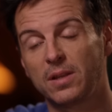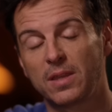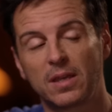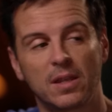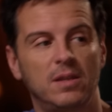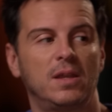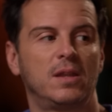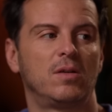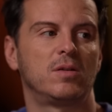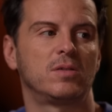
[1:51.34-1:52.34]
and I think in
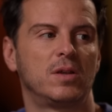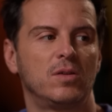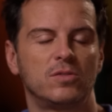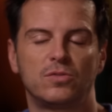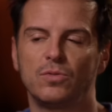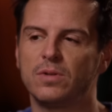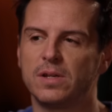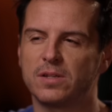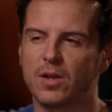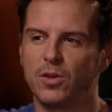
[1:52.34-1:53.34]
our story,
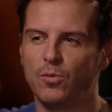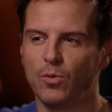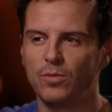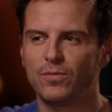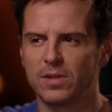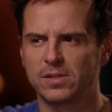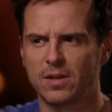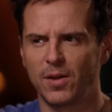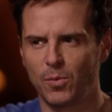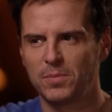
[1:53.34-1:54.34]
is that you root for this
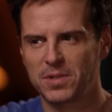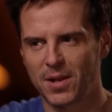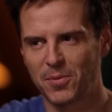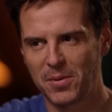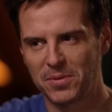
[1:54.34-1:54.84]
guy. You want him to get away